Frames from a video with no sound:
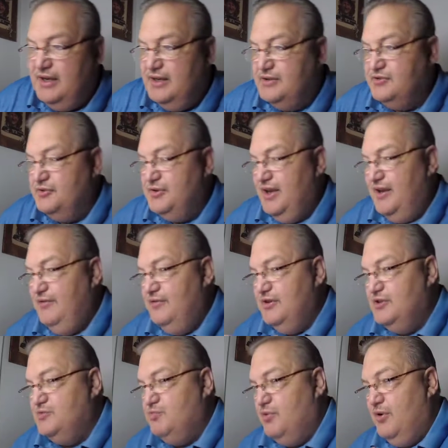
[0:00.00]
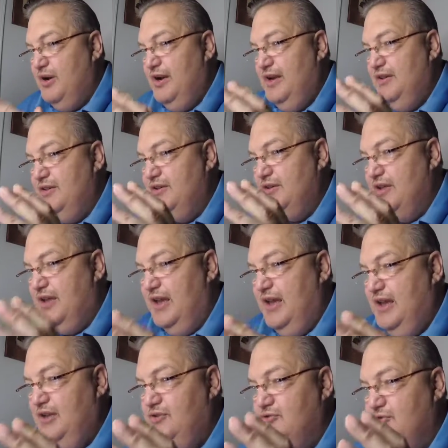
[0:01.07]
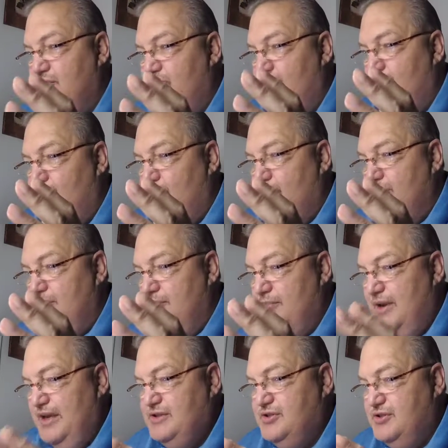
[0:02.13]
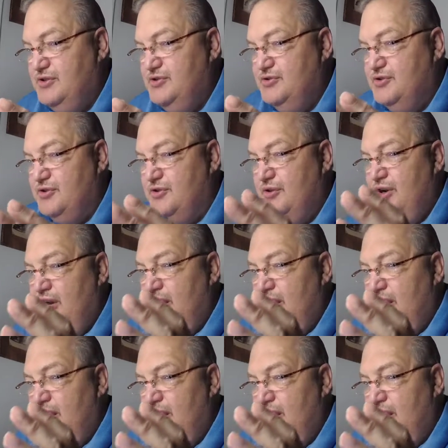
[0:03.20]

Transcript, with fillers: and so David is praying that the angel, the Lord, the messenger